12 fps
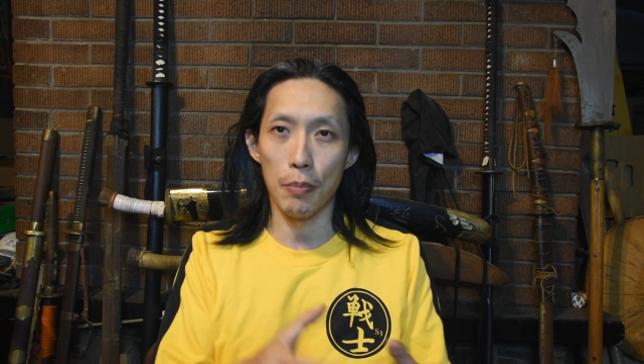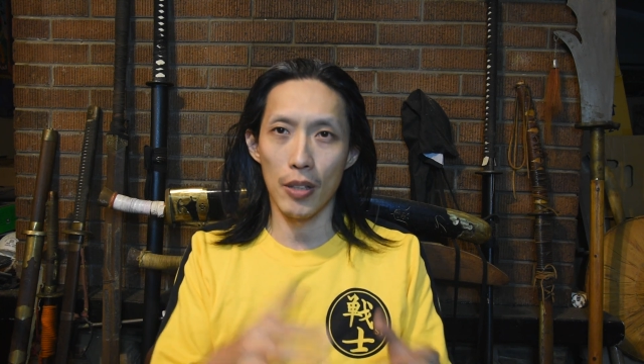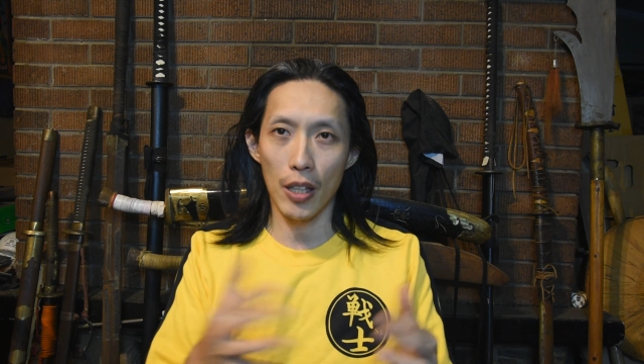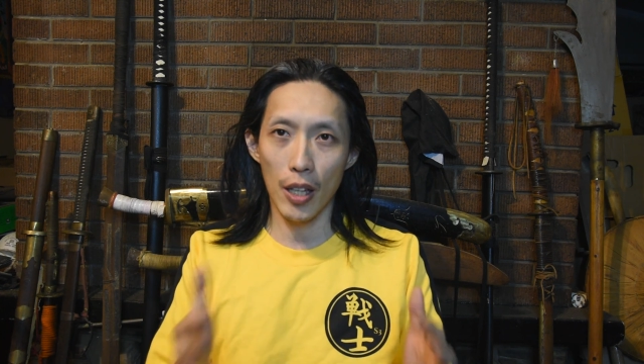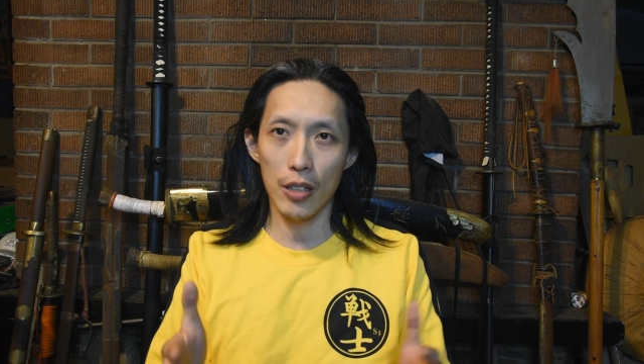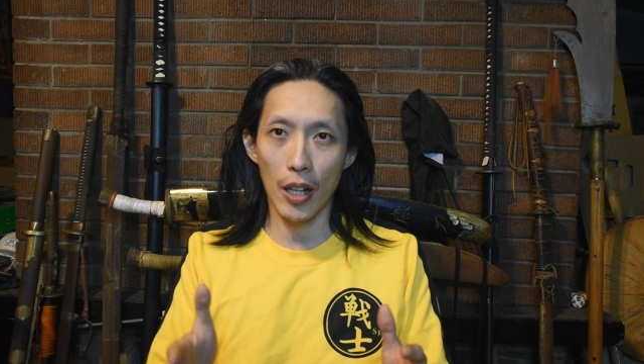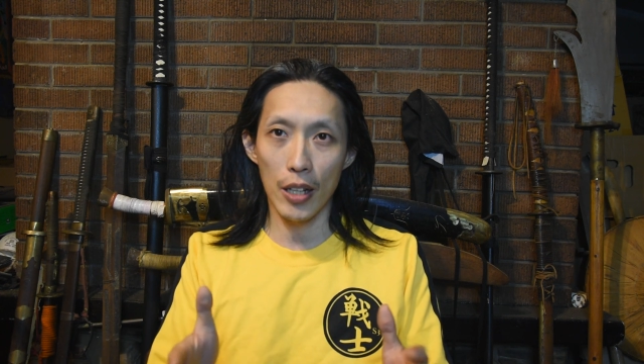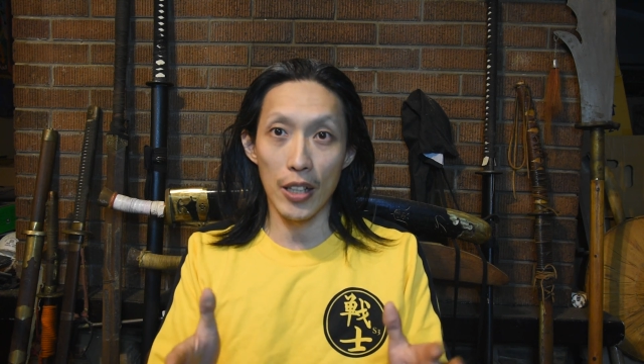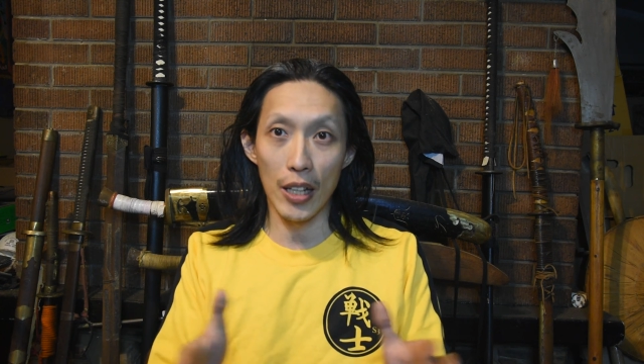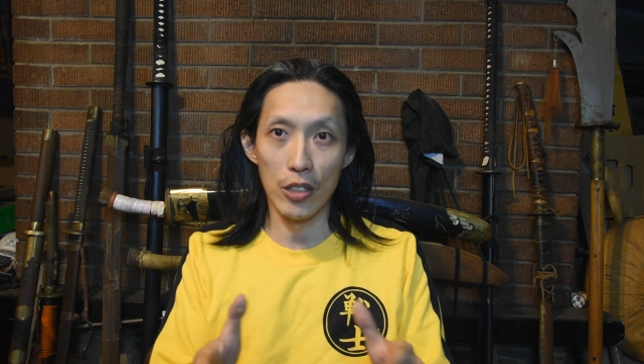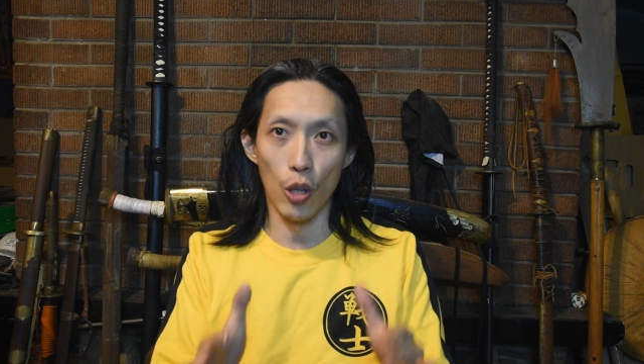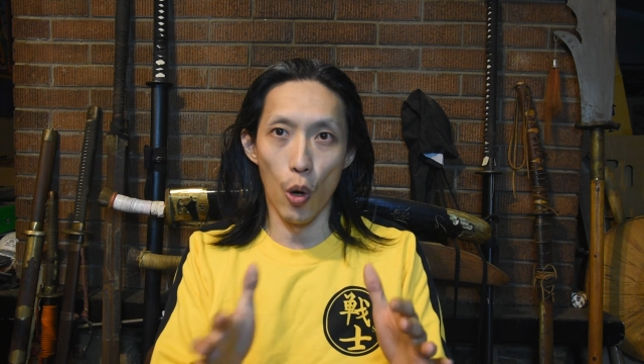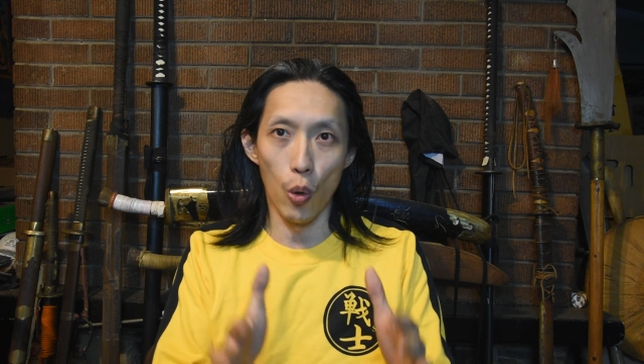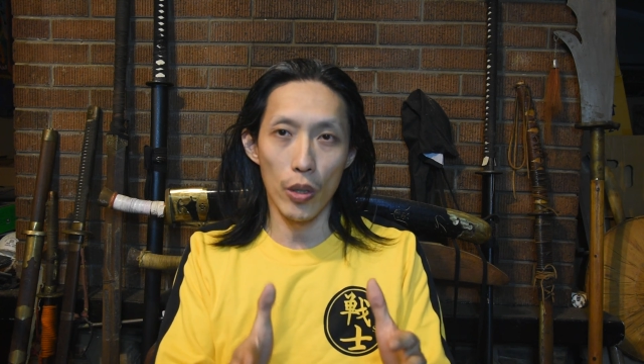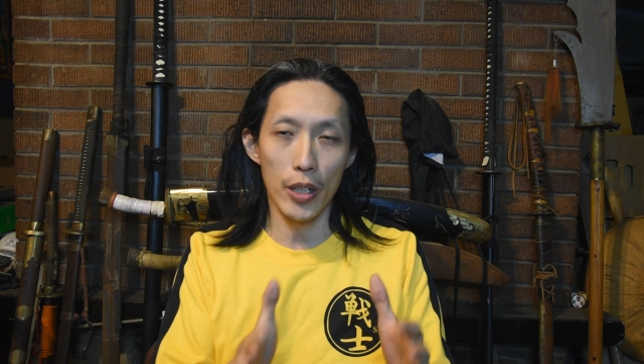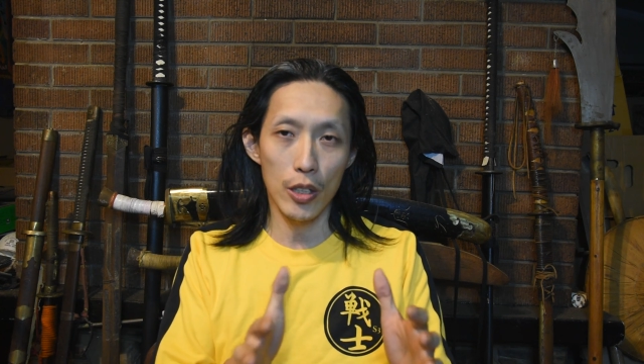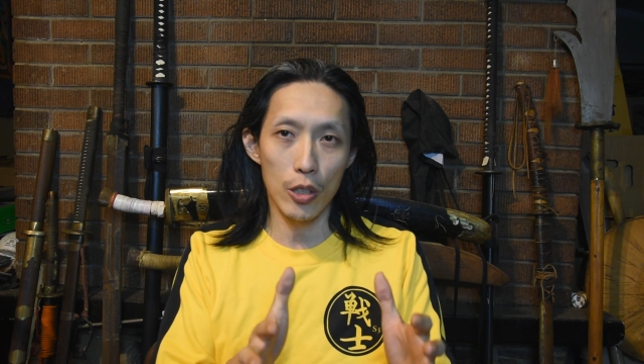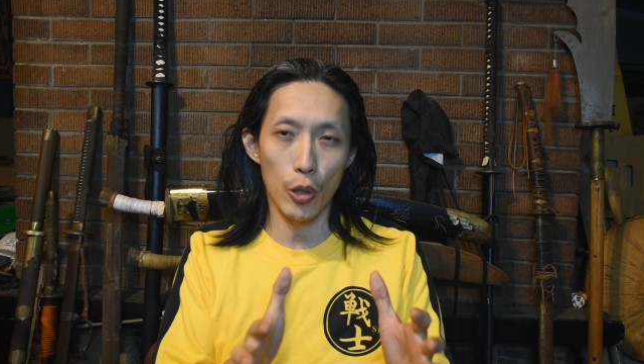But again, Tai Chi isn't the
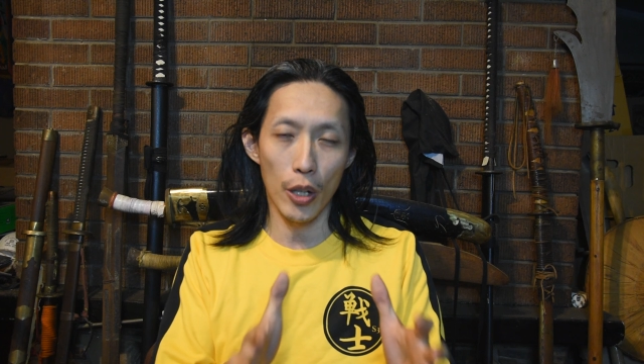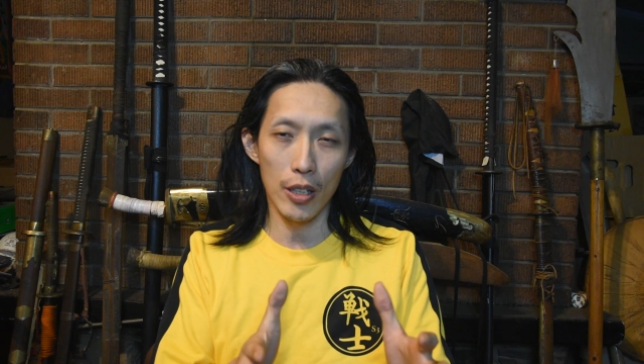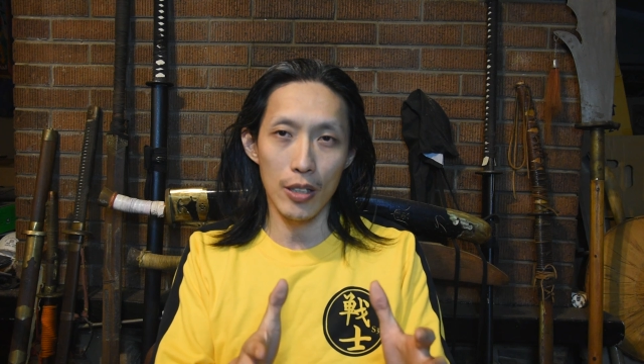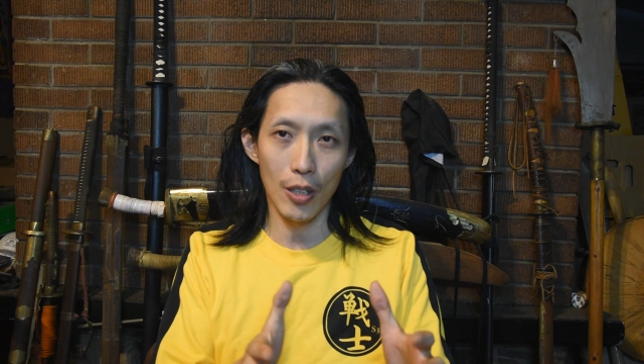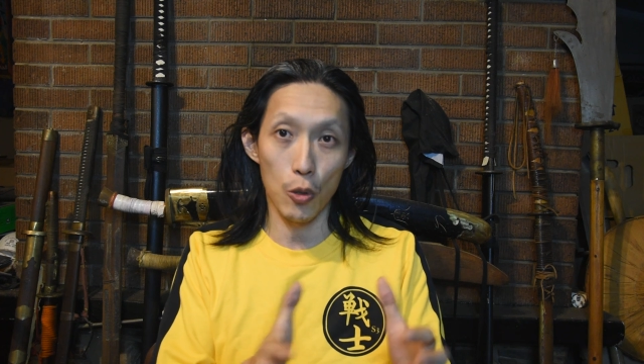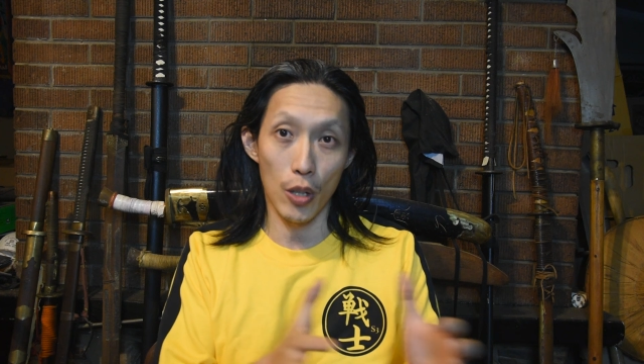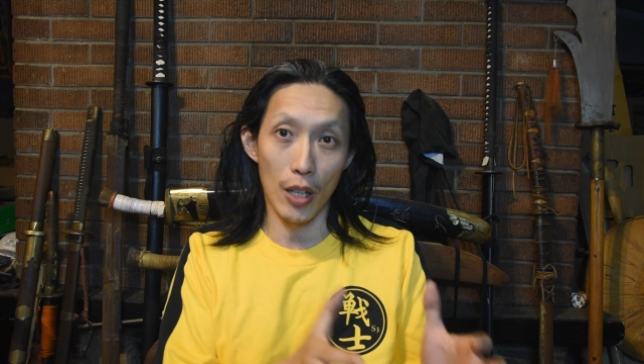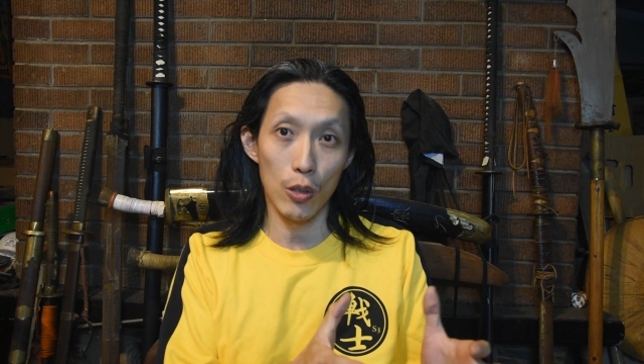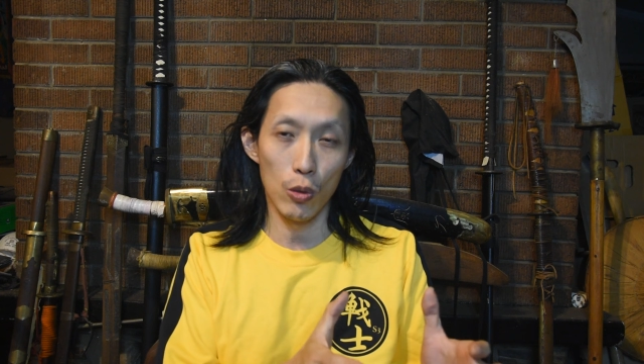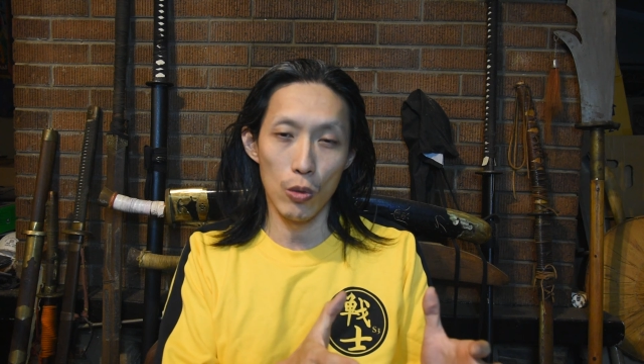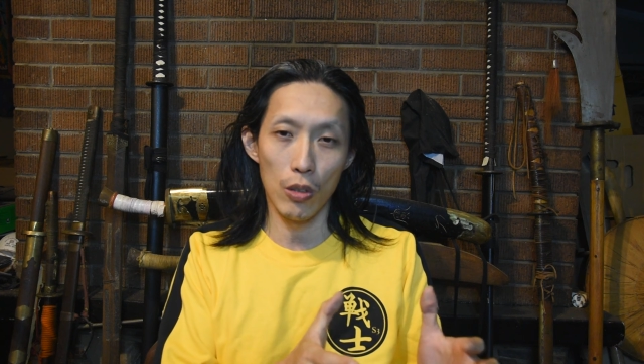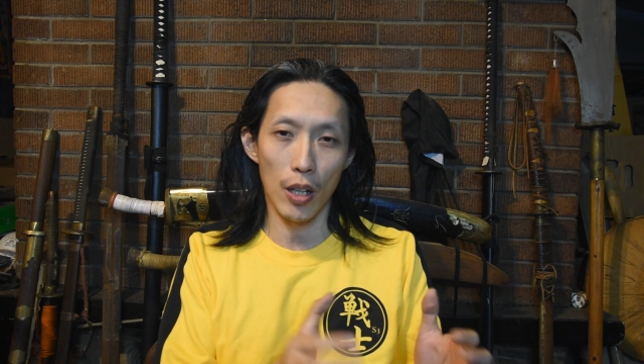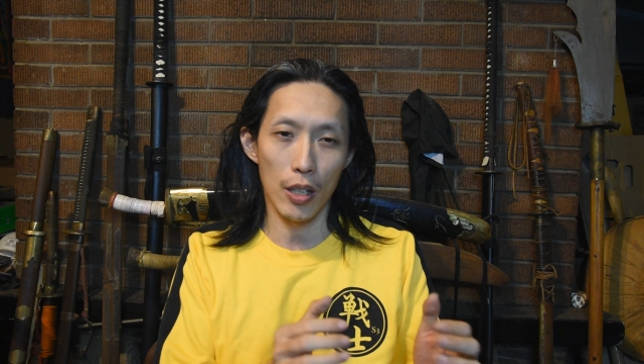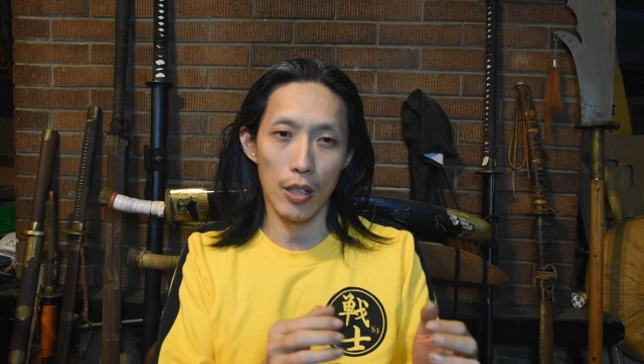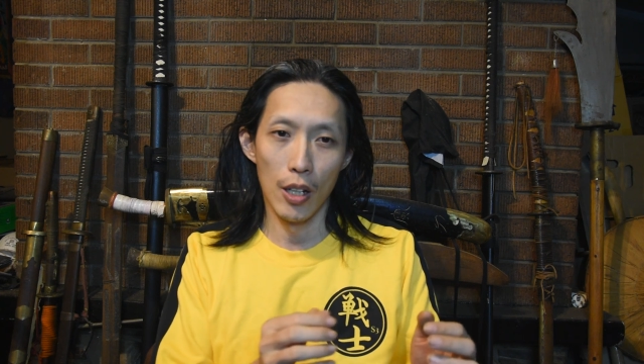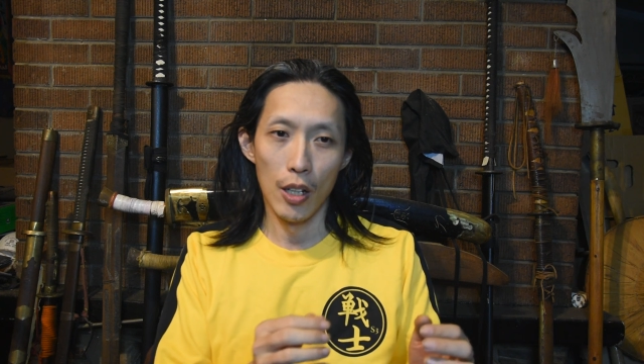only training that you can do, like